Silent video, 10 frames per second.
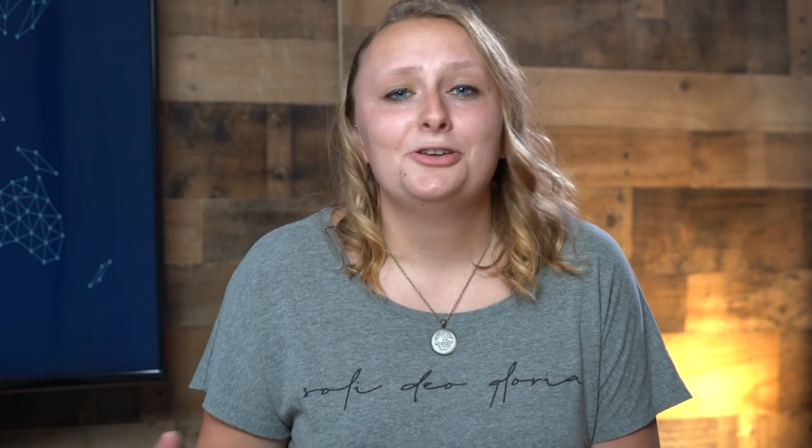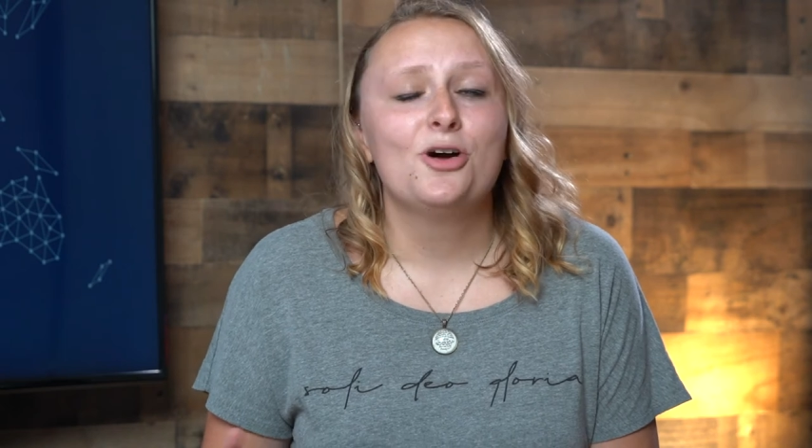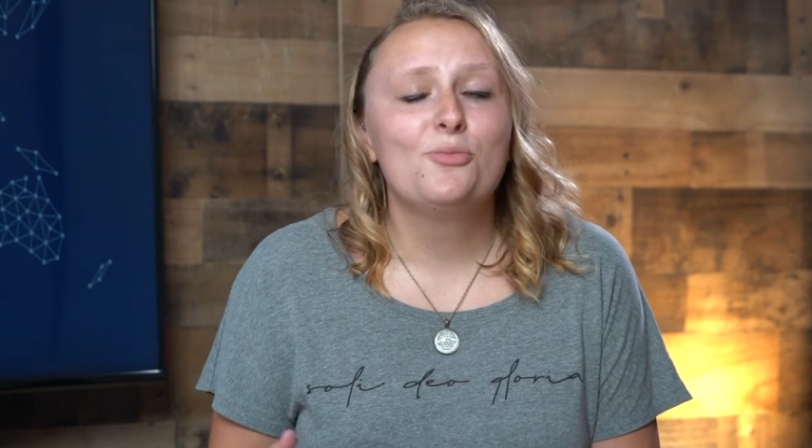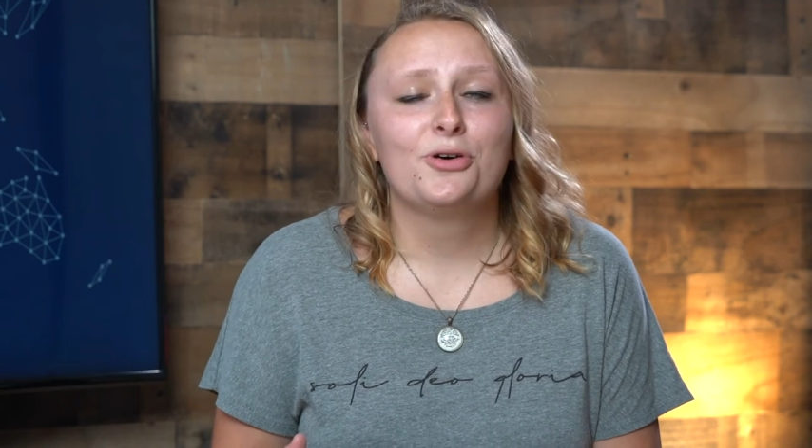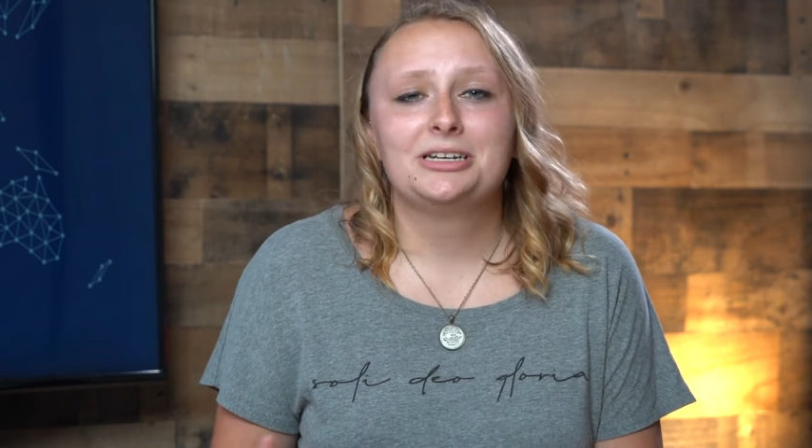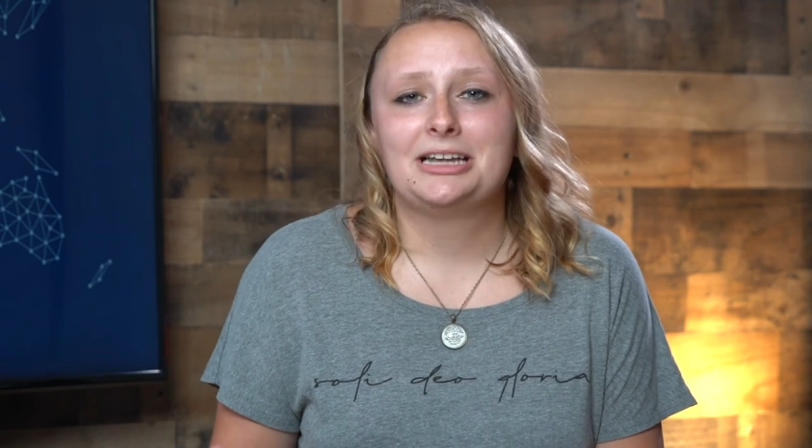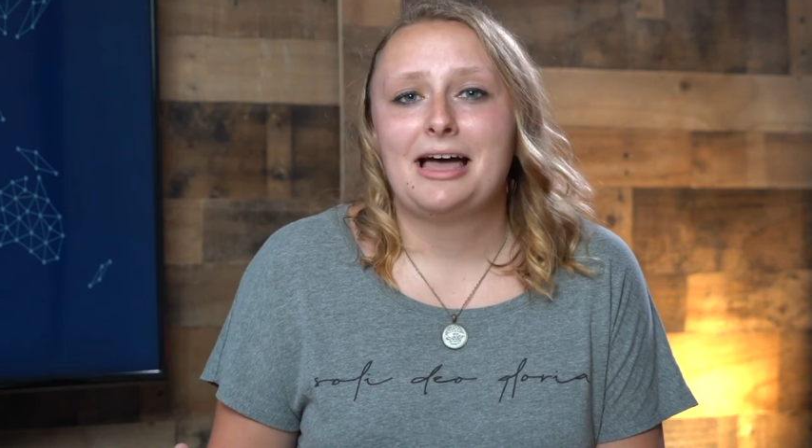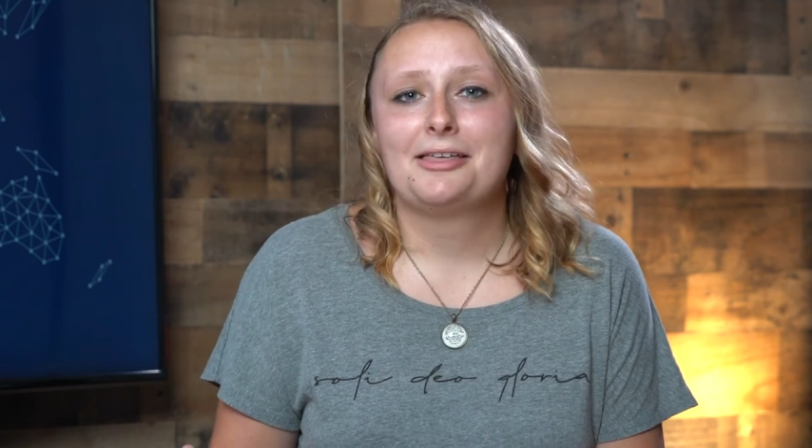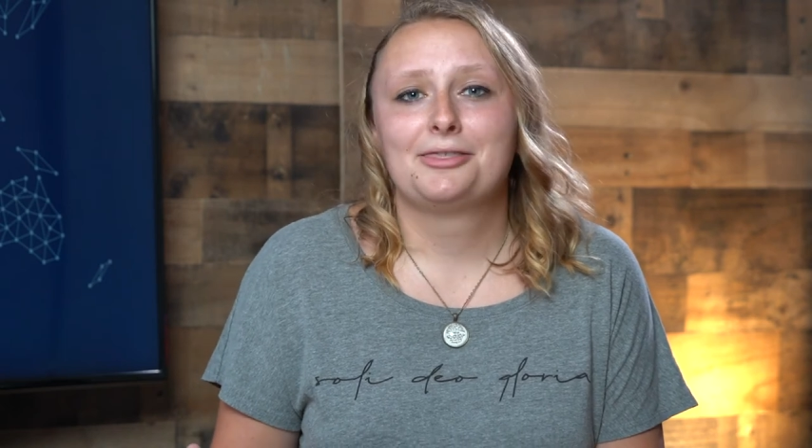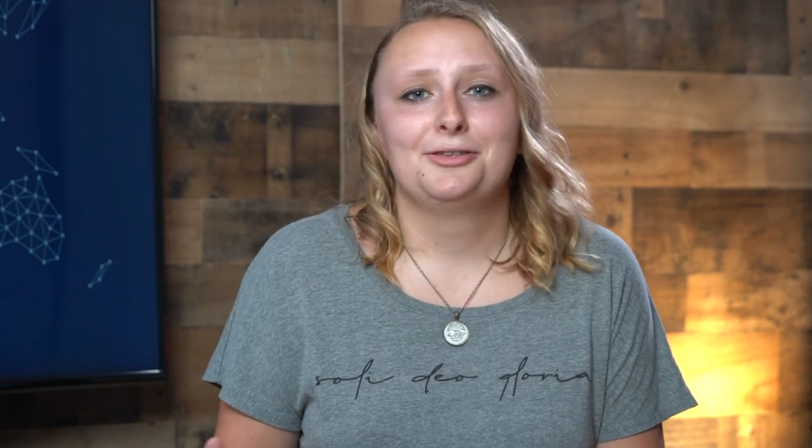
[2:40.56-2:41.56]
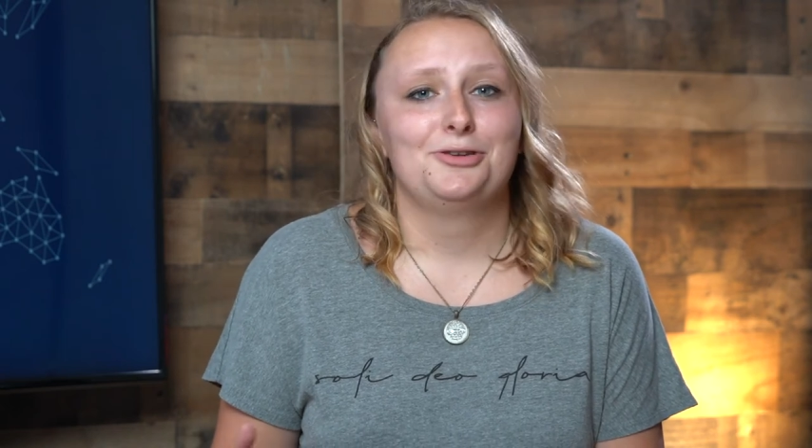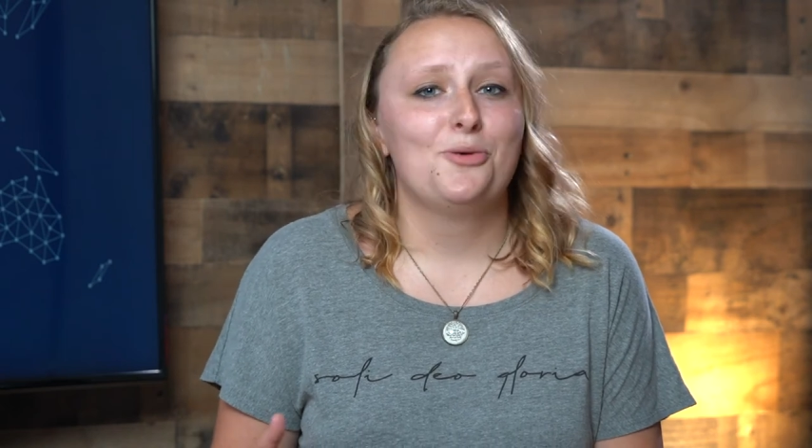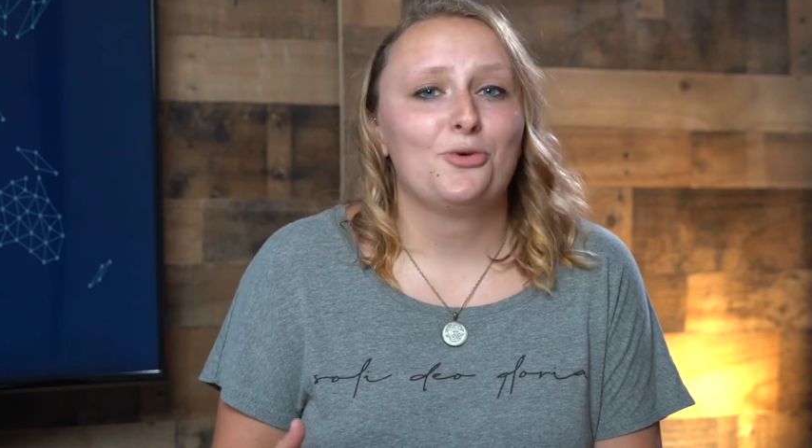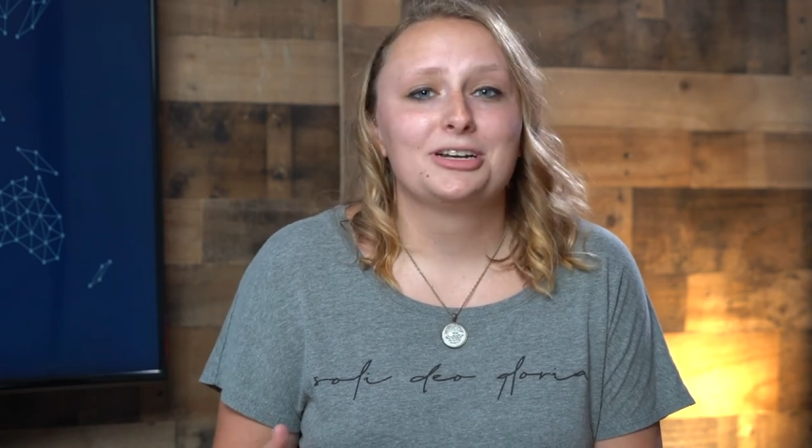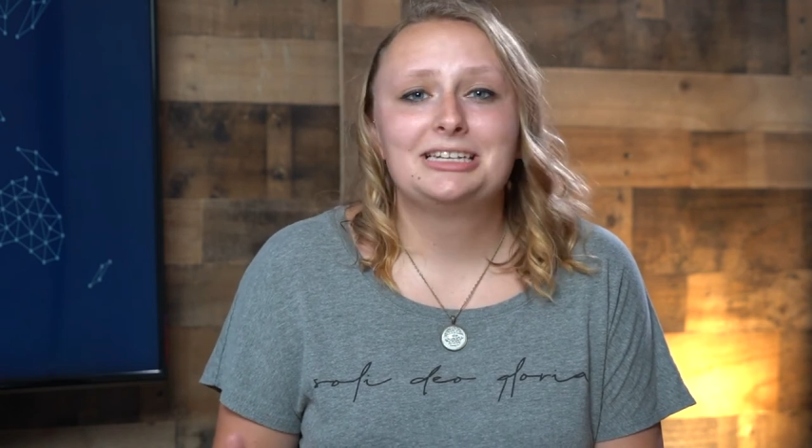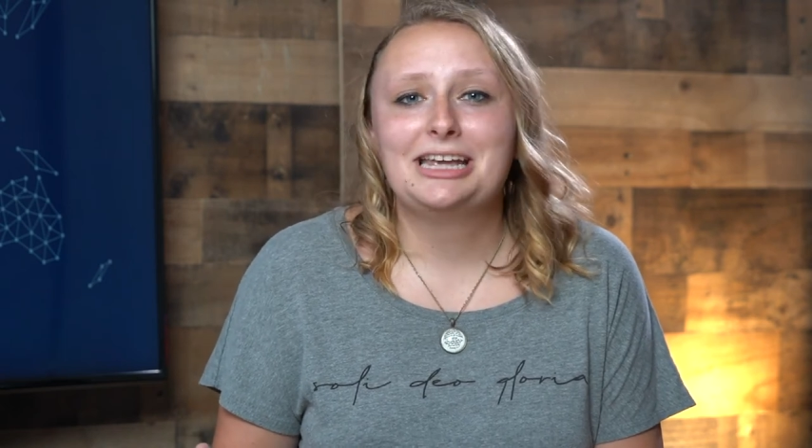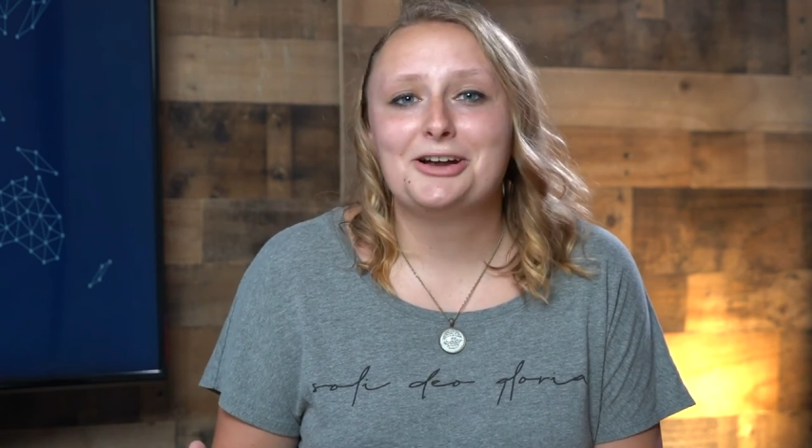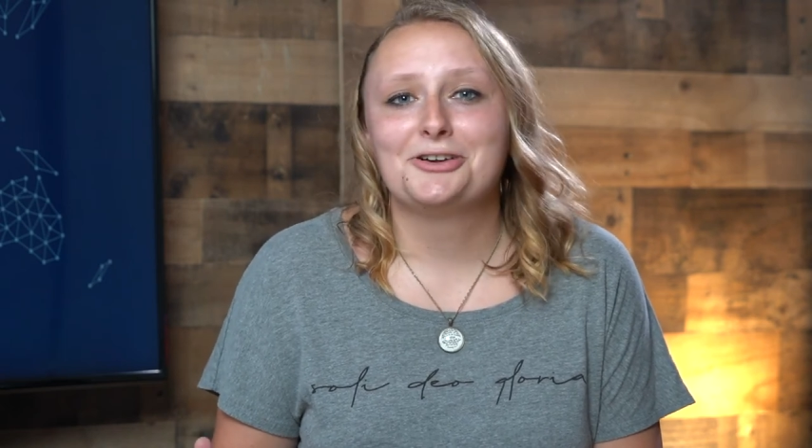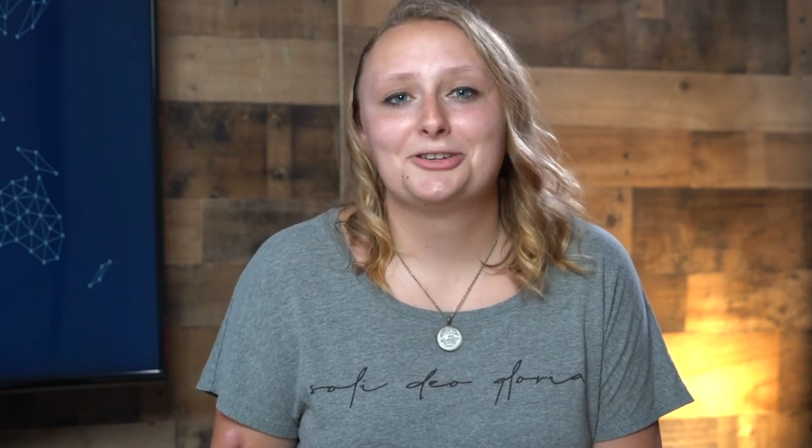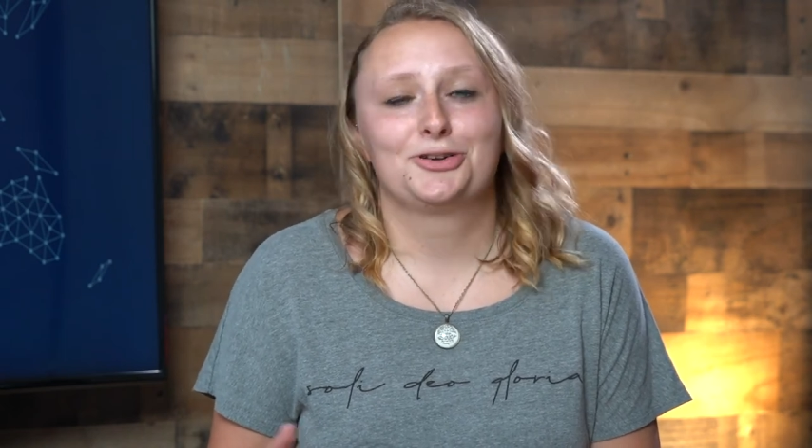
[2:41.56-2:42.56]
no more death, no more
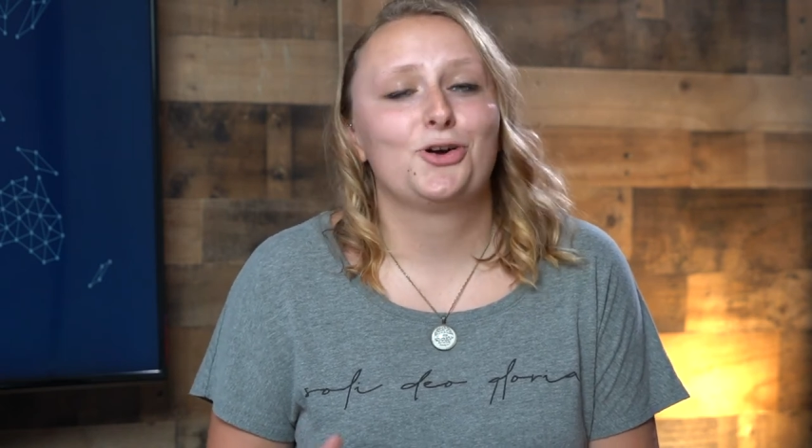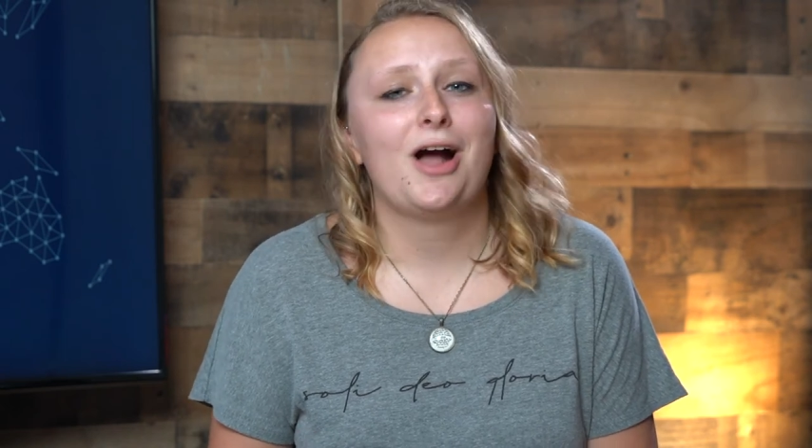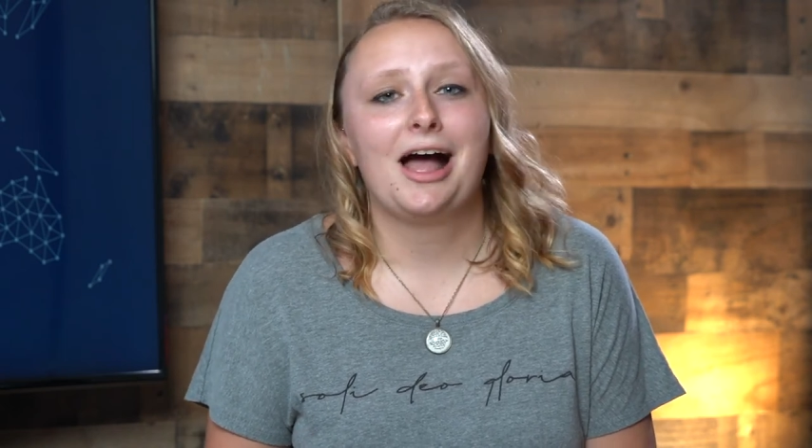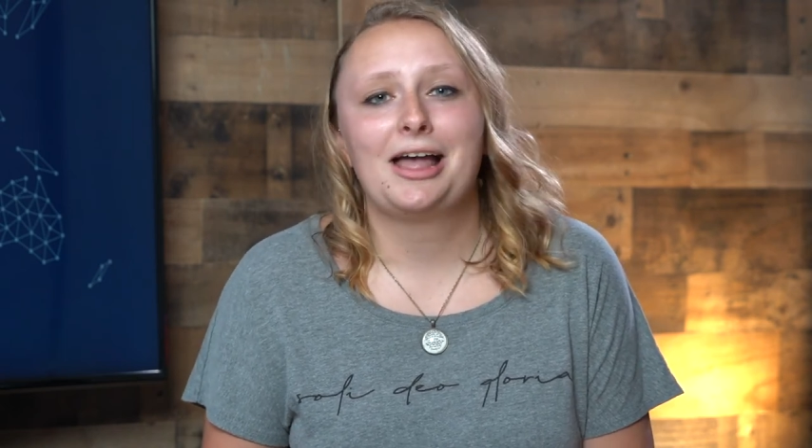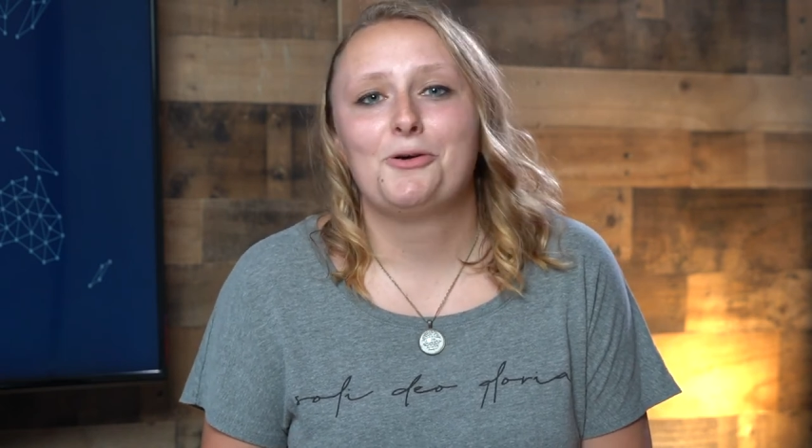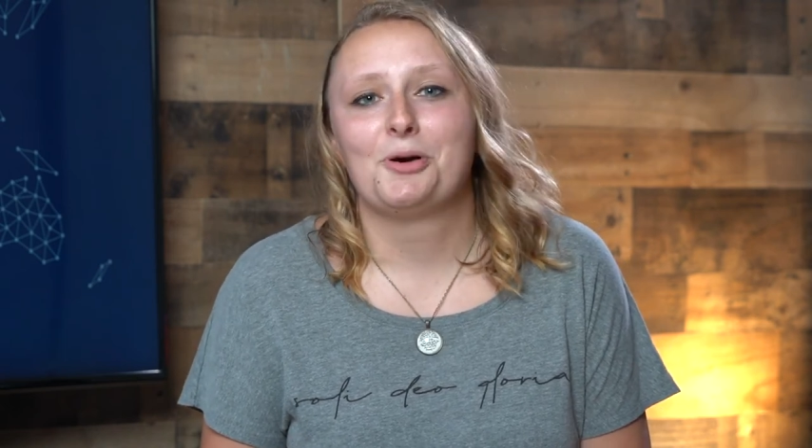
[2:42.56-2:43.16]
tears, crying,